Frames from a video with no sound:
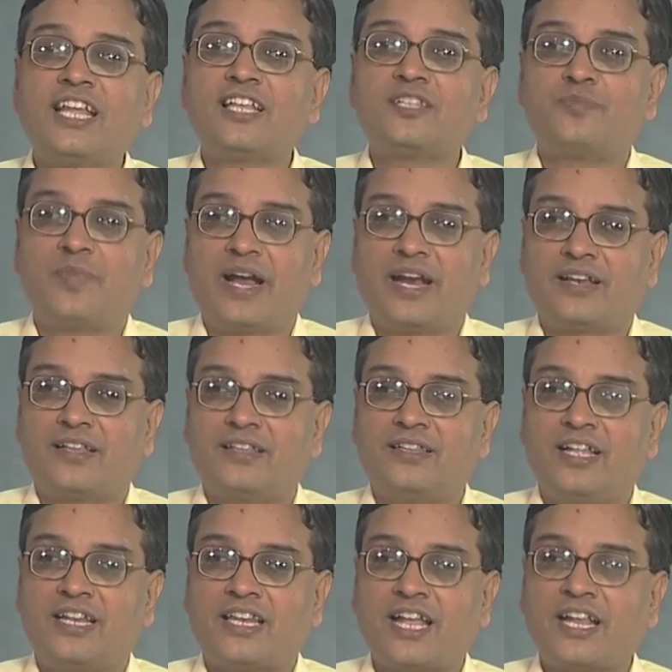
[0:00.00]
is bad,
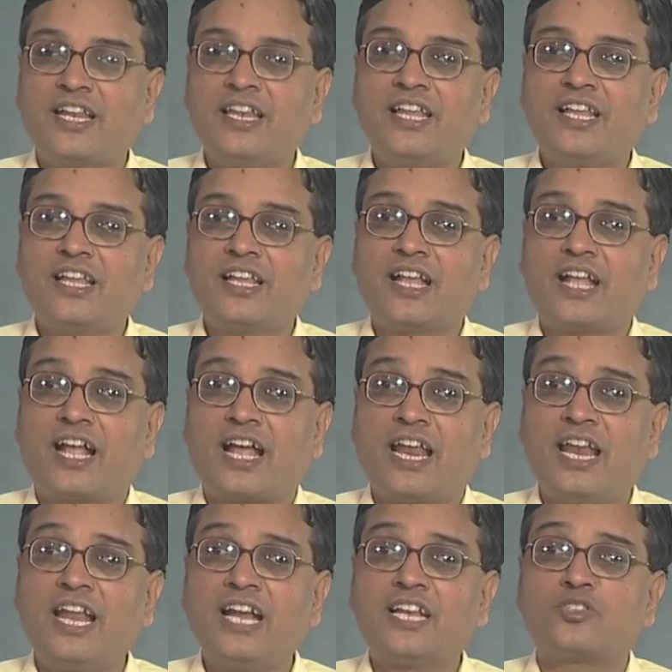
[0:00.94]
the technique
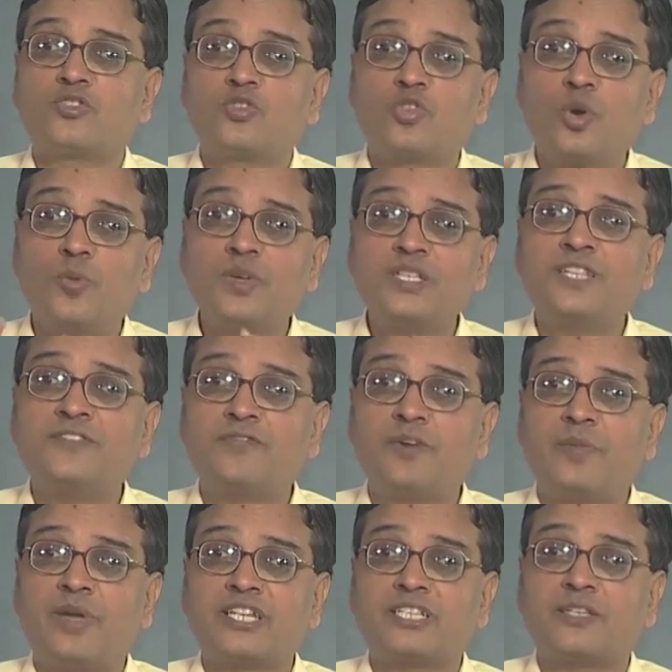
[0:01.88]
collects so much
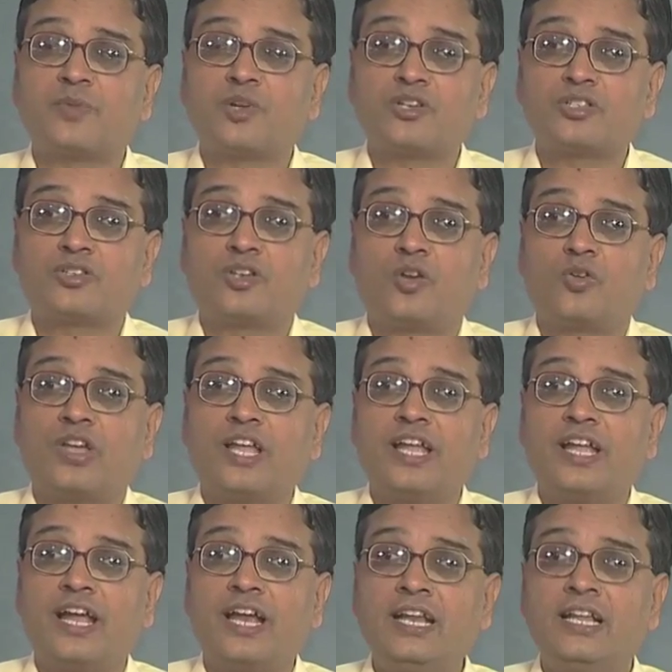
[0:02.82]
information, because you are
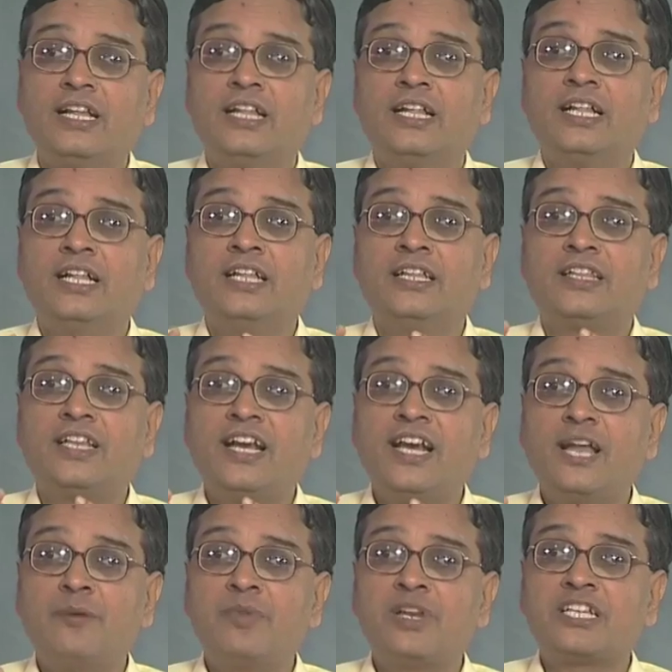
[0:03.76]
looking at
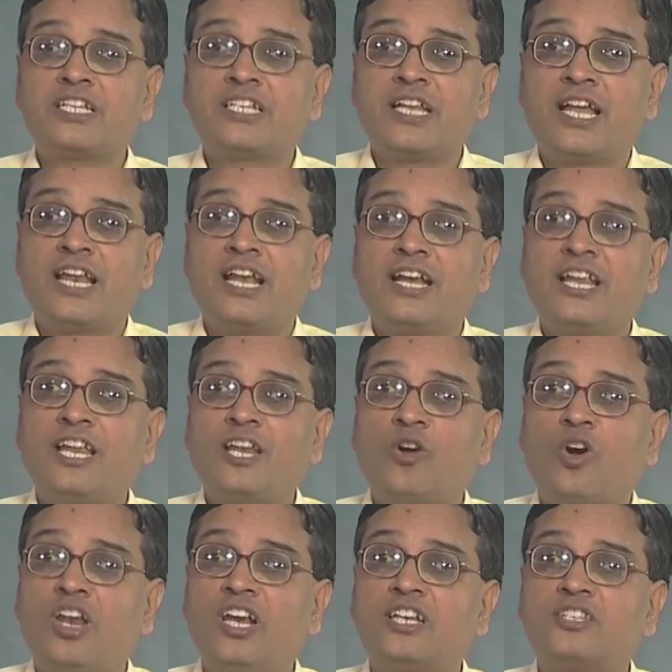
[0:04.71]
3-dimensionality in
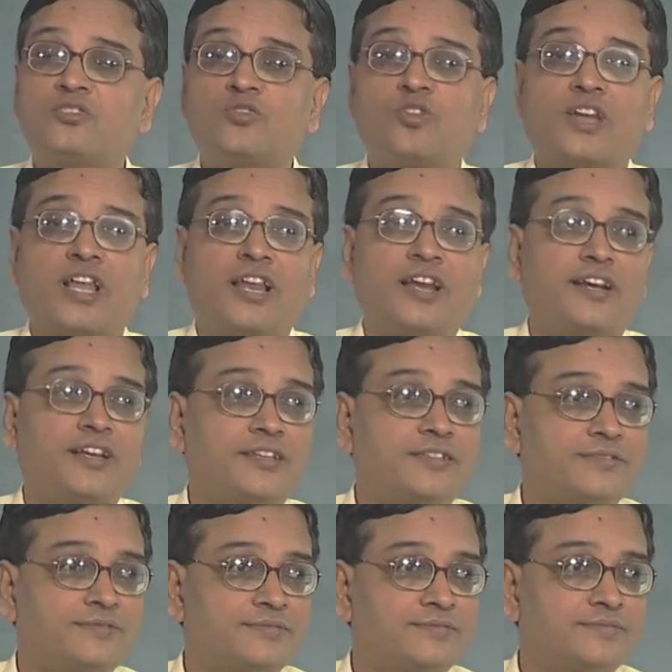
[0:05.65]
all its totality.
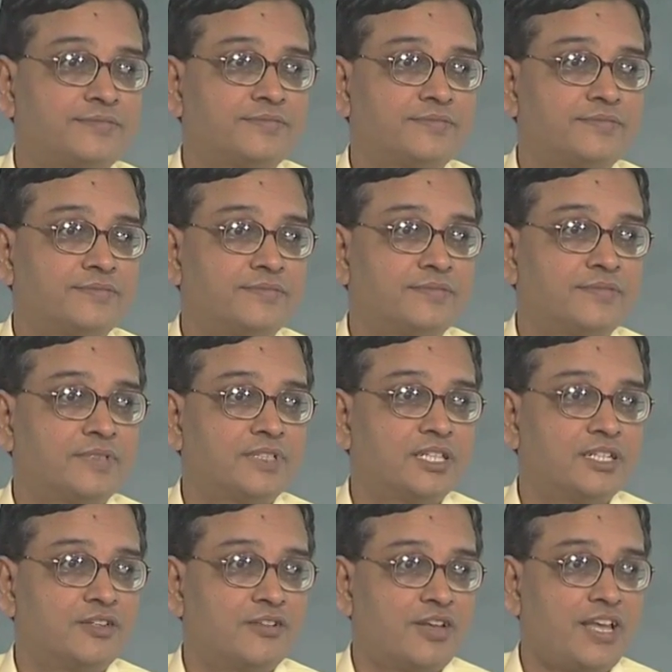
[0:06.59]

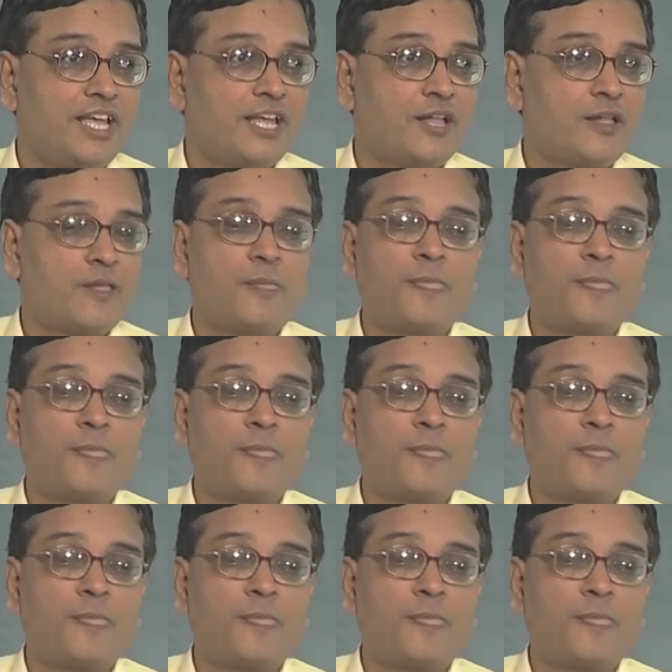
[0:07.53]
Okay.